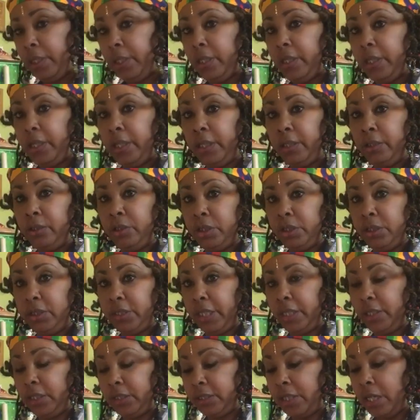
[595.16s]
And just
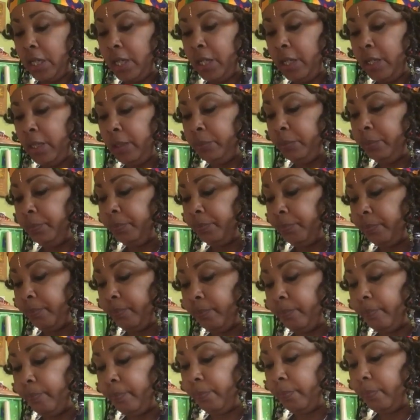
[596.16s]
take your time,
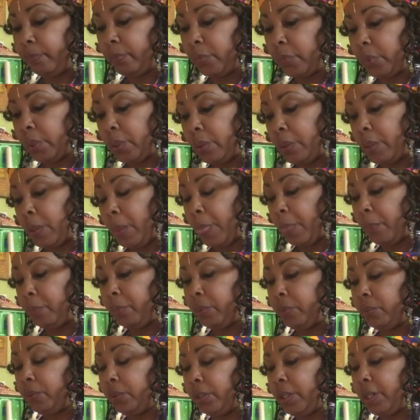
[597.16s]

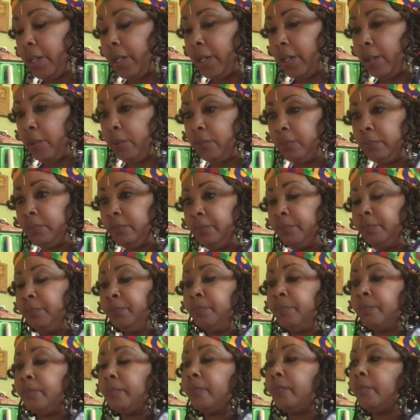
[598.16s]
pull it out.
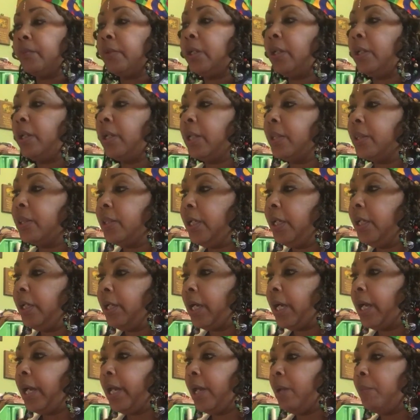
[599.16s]
And I think
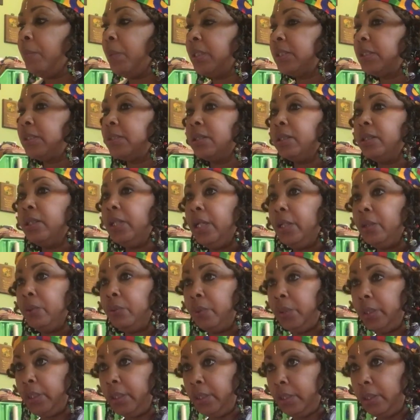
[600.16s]
I have my stiletto
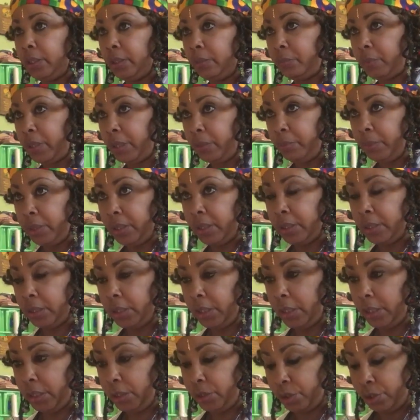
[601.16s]
in here. It might be in the
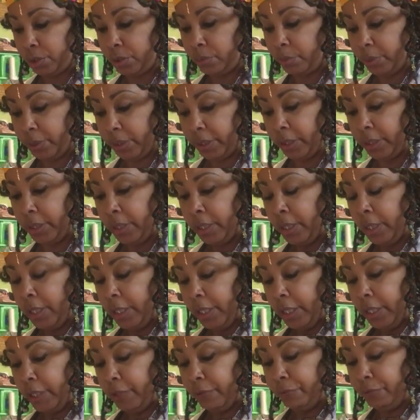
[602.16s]
kitchen, but
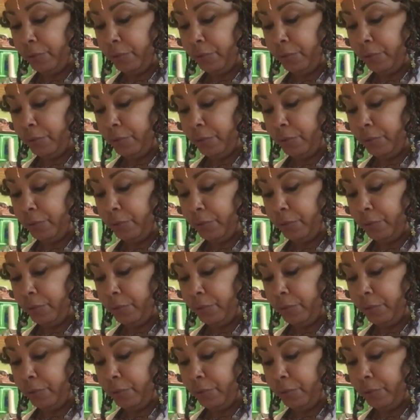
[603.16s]
if